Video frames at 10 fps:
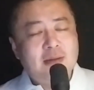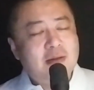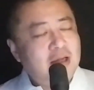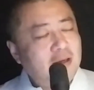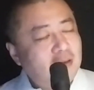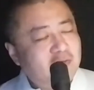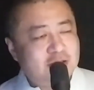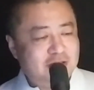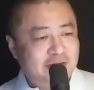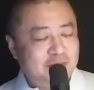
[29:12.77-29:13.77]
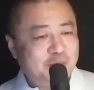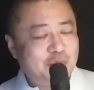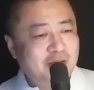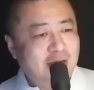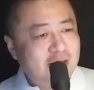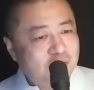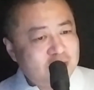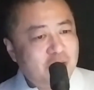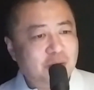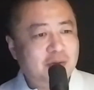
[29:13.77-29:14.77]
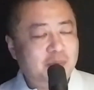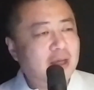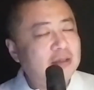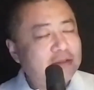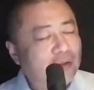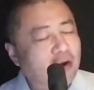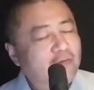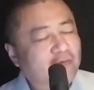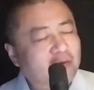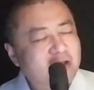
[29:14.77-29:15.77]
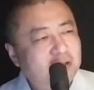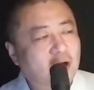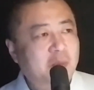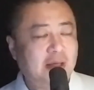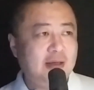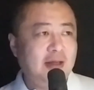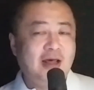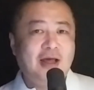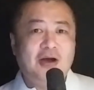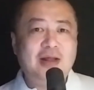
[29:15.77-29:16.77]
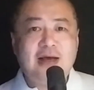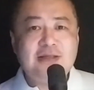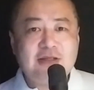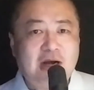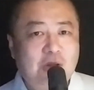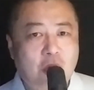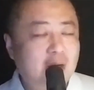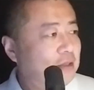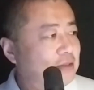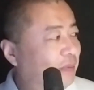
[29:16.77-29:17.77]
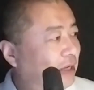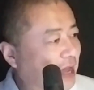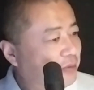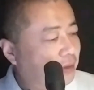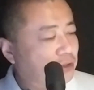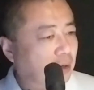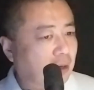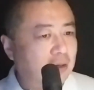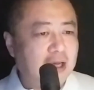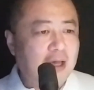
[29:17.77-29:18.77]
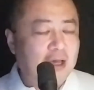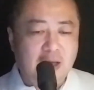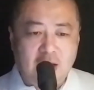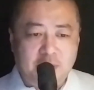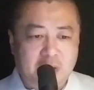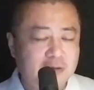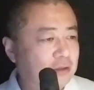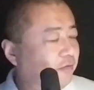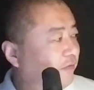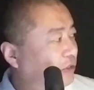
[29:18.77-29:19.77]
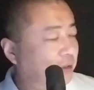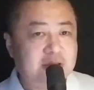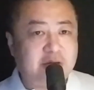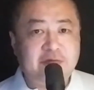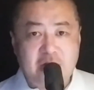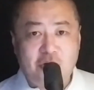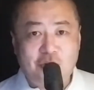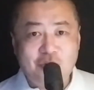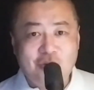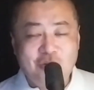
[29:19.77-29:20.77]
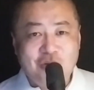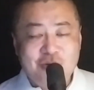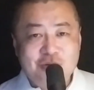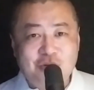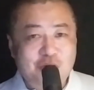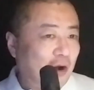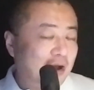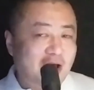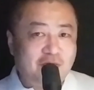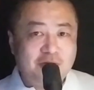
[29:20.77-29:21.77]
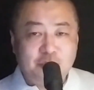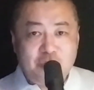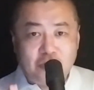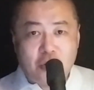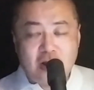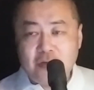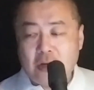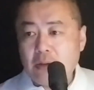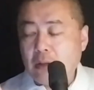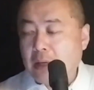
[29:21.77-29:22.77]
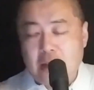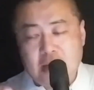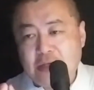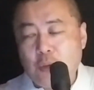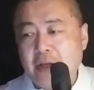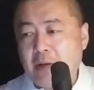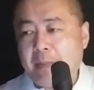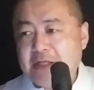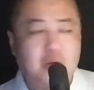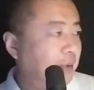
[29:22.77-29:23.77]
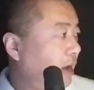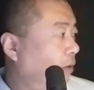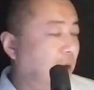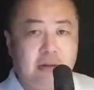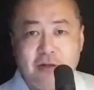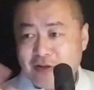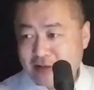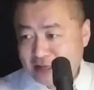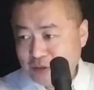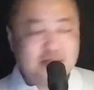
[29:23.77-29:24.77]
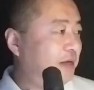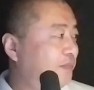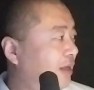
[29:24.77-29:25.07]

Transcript: They love it. And they will tell you because it's their favorite topic. And then as they started talking, somebody tapped you on the shoulder and say, hey, boss, the factory is on fire. So you got to run off. So before you run off, you go, oh, I don't want to hear about baseball, but I got to run. Until next time.